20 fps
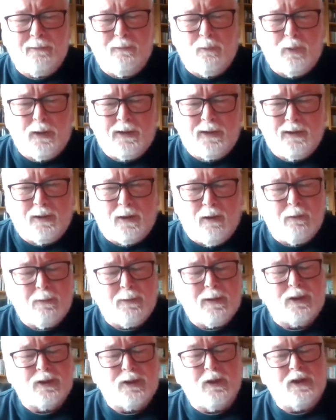what the
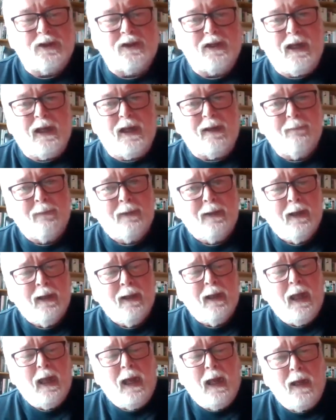government is now saying,
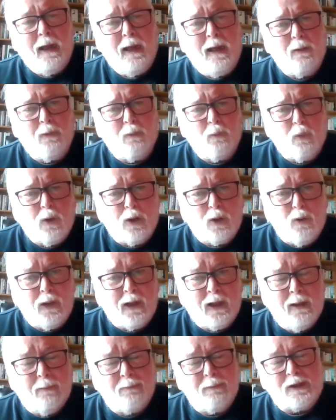we're going
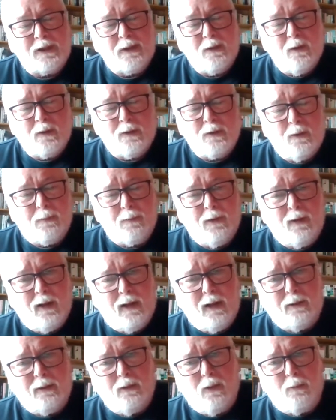to keep the schools open
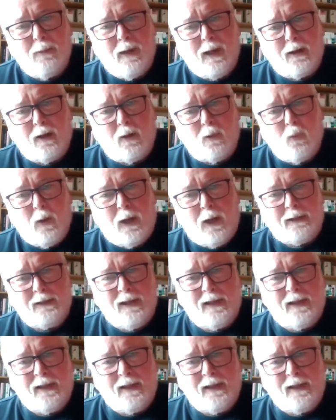no matter what.